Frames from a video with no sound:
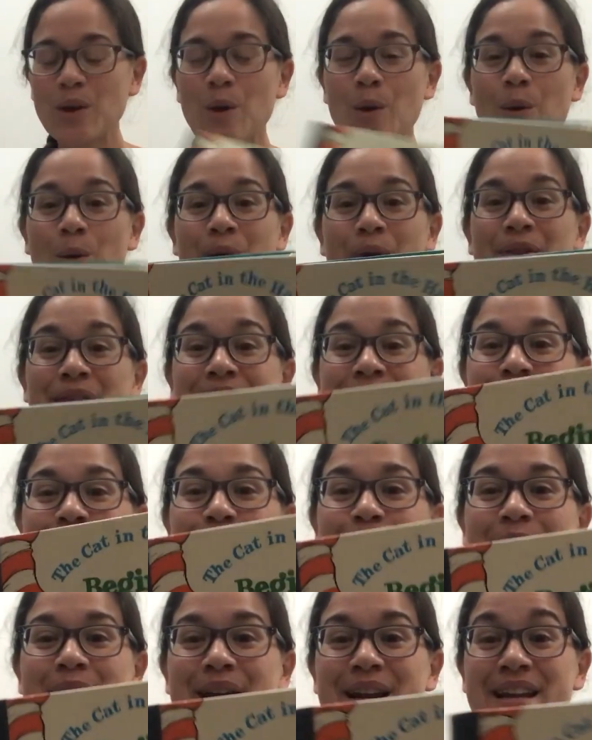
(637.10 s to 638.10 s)
Or this
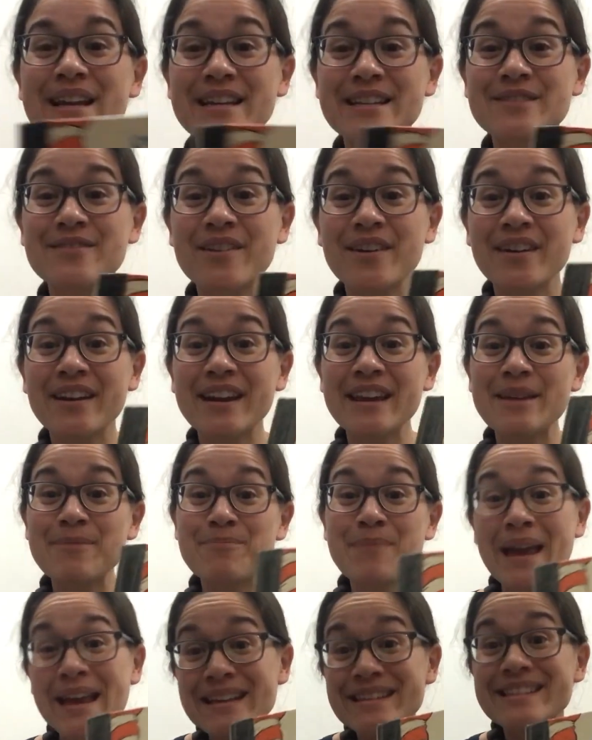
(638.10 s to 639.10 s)
one is very
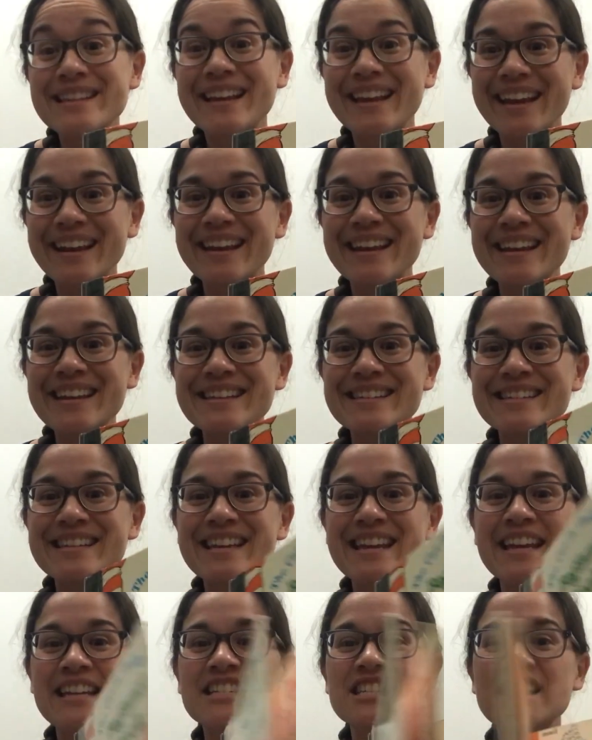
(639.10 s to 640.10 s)
basic and easy.
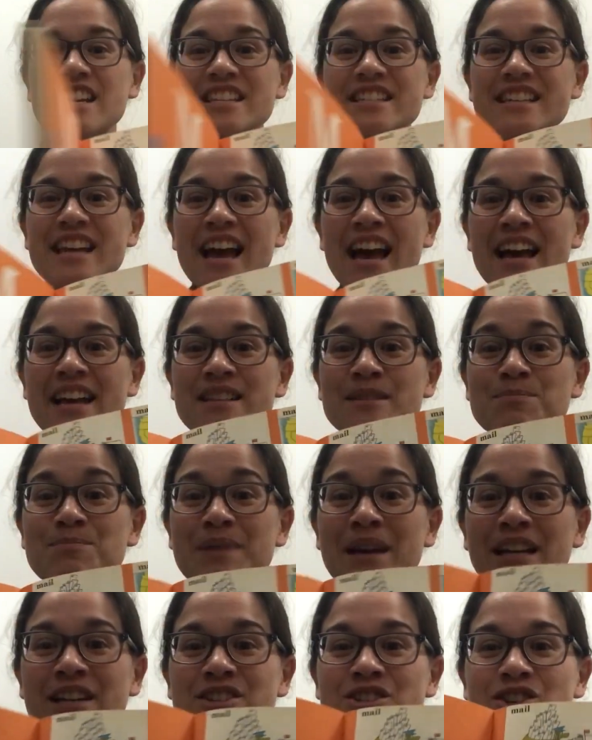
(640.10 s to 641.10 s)
It just has
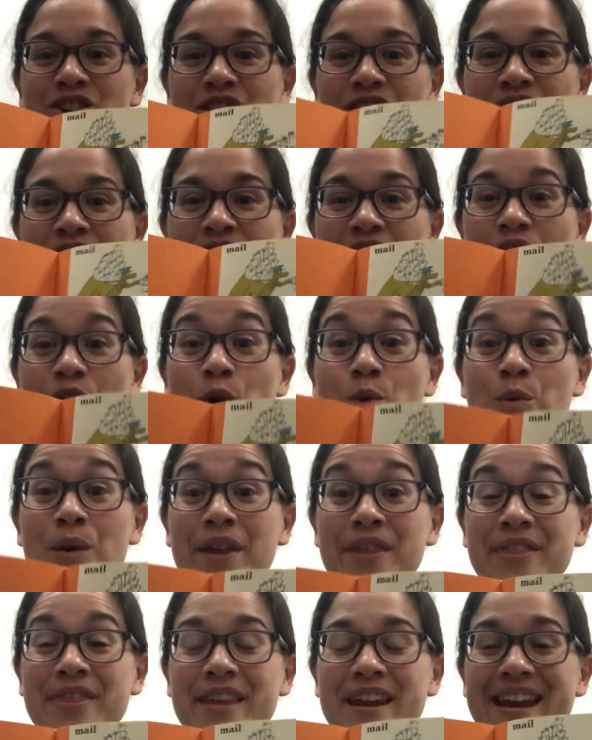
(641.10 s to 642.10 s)
picture
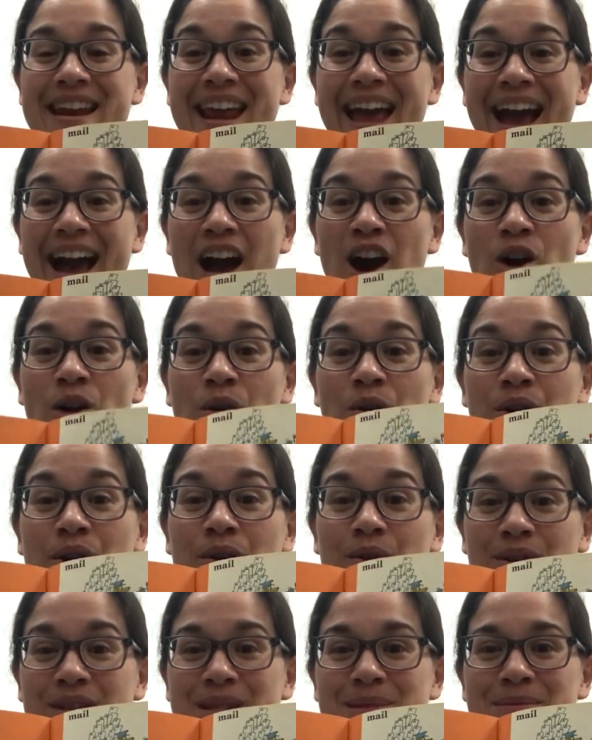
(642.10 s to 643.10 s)
with the noun,
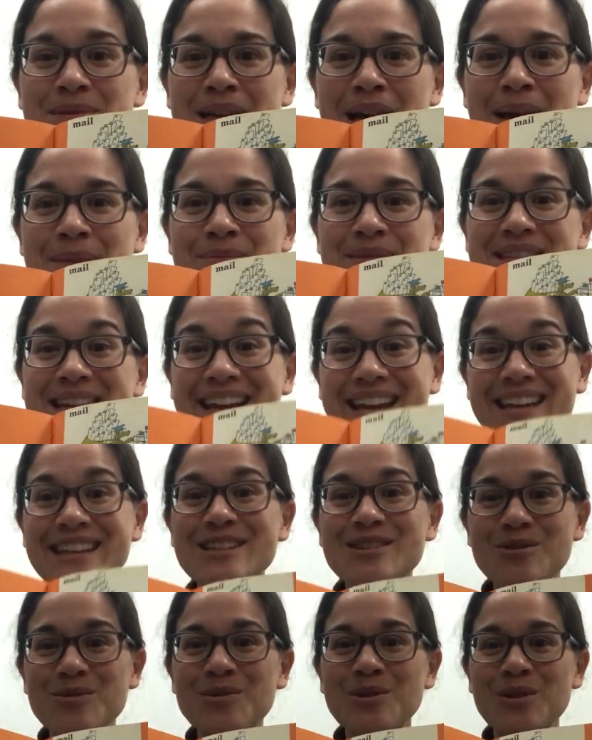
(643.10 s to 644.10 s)
or sometimes they can
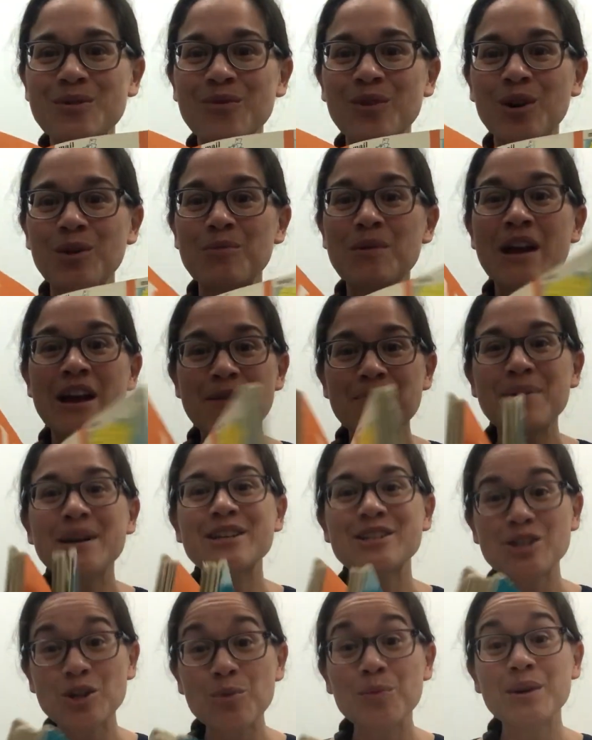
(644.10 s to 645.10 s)
do it with a verb.
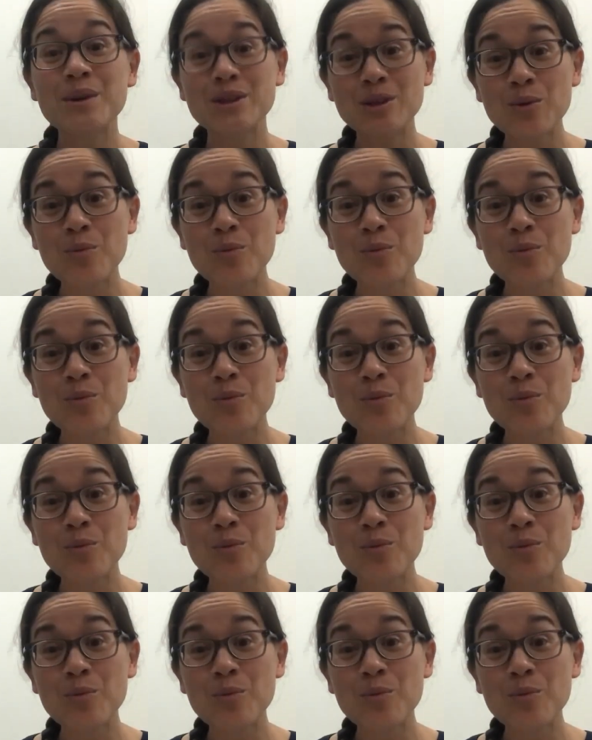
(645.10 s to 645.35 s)
Picture with the